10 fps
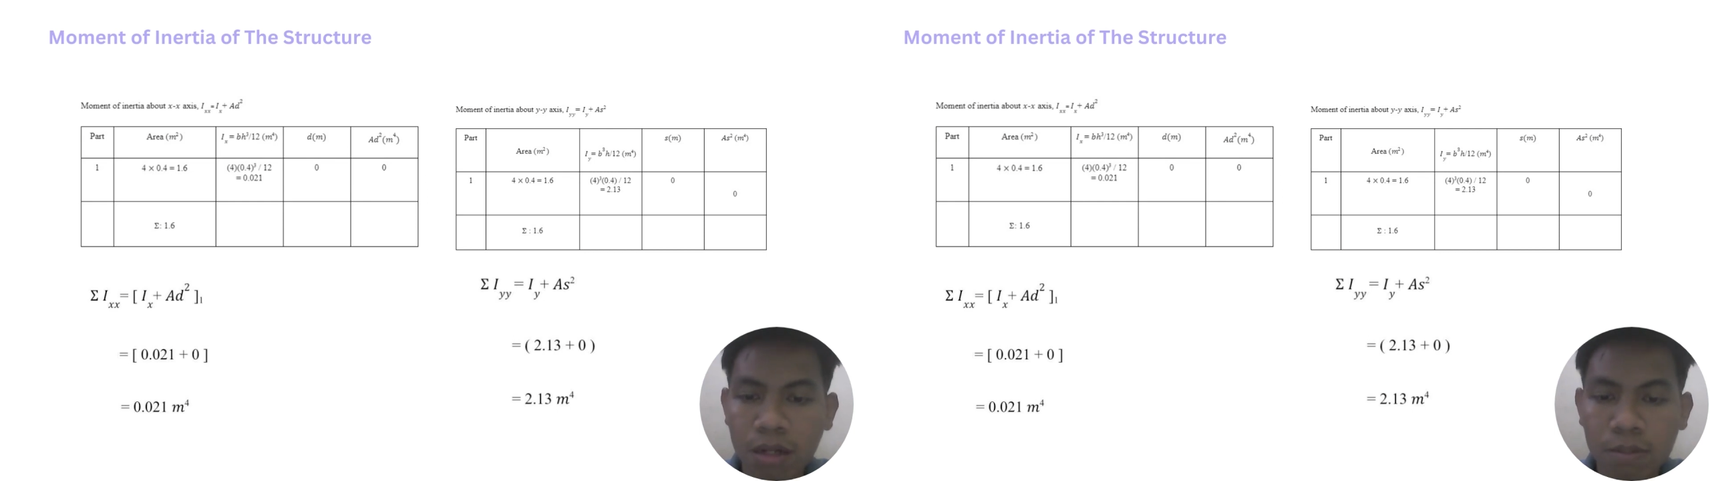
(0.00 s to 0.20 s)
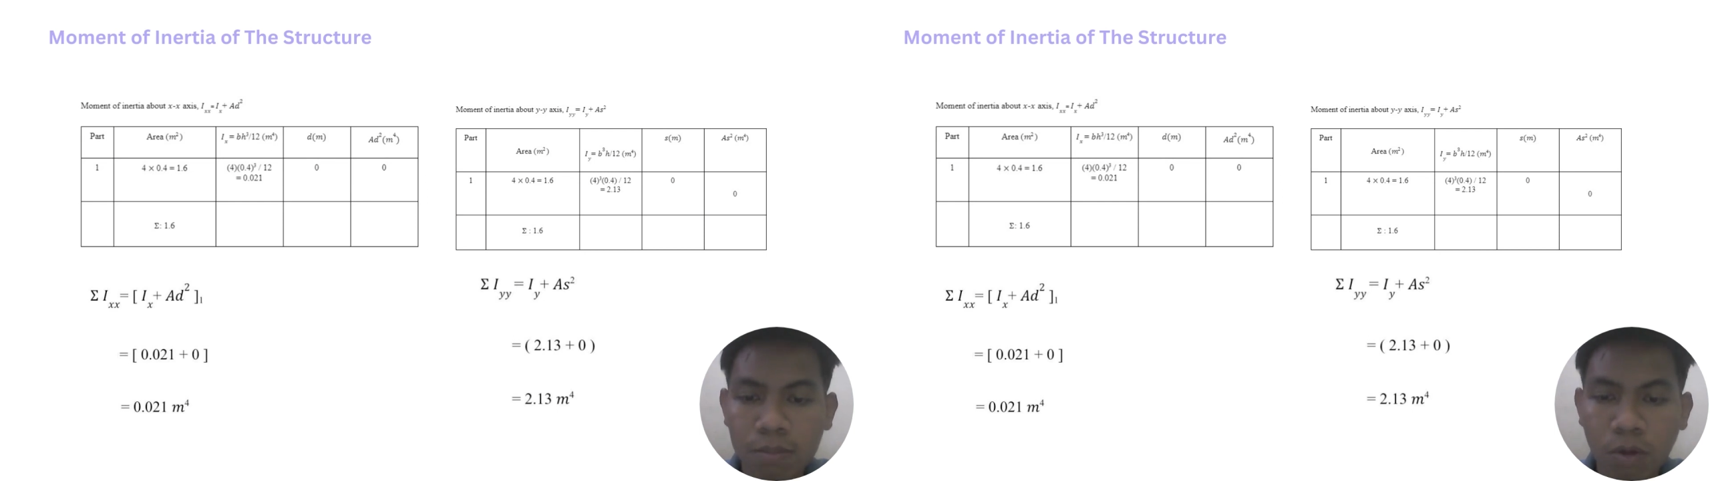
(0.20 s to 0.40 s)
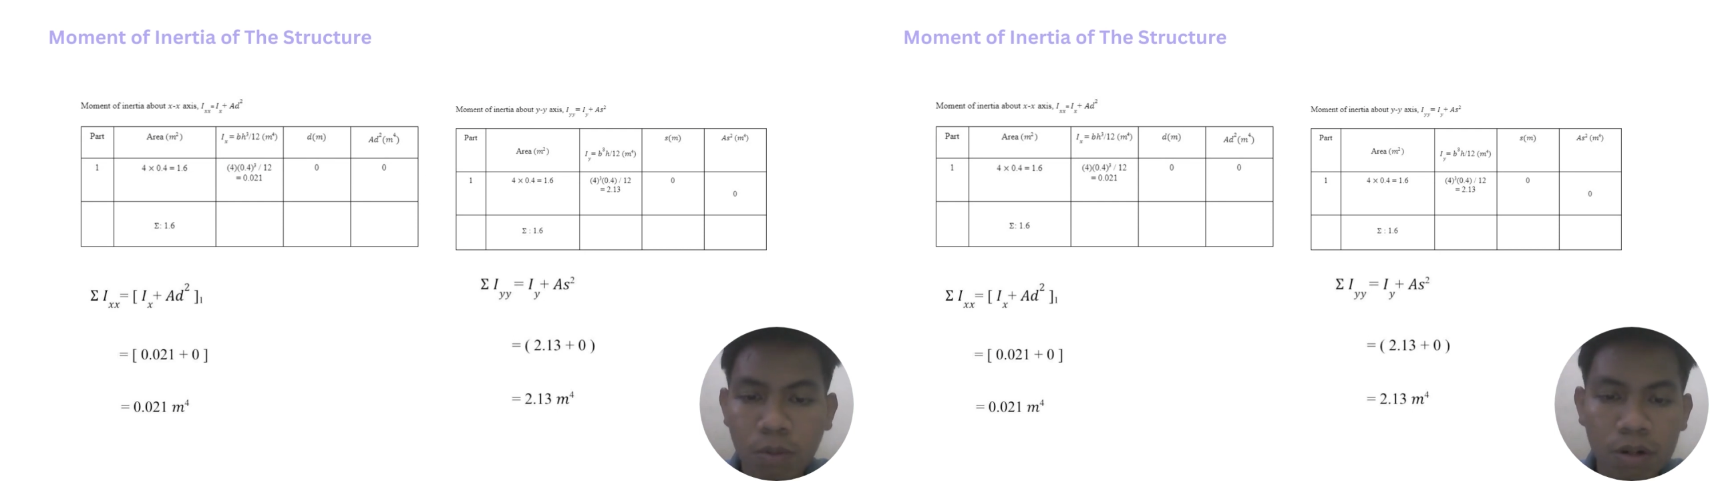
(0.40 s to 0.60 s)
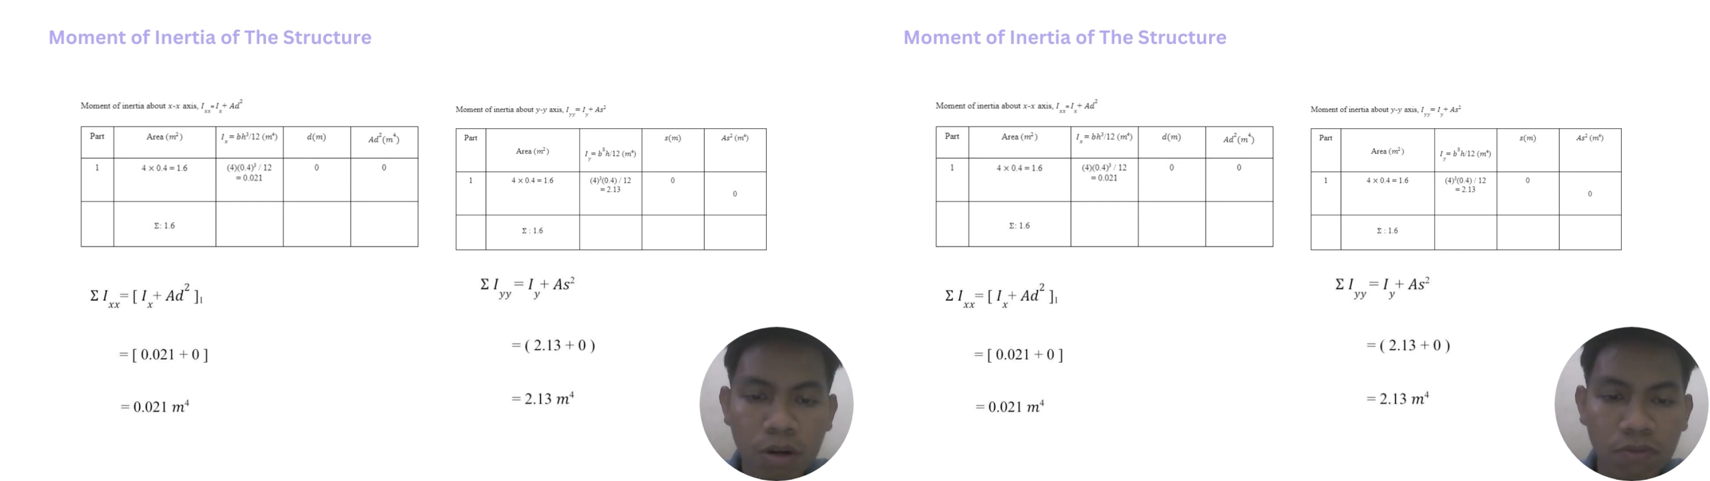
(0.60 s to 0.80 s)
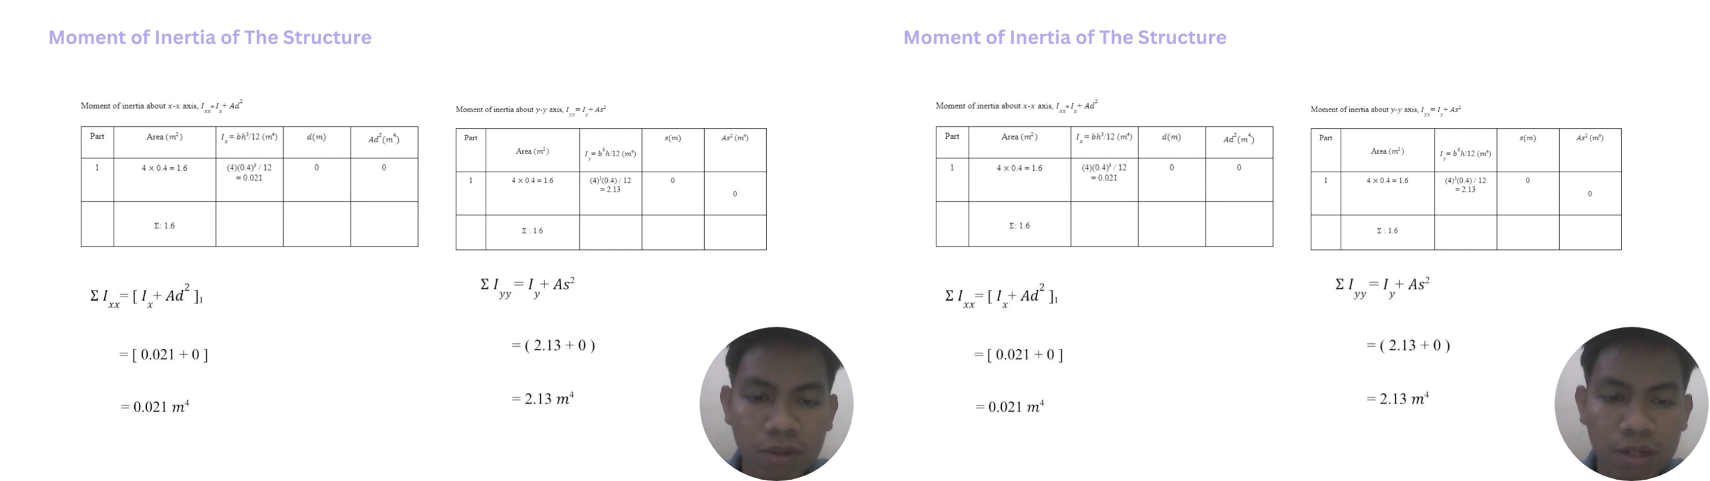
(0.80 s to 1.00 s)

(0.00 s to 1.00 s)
and the moment of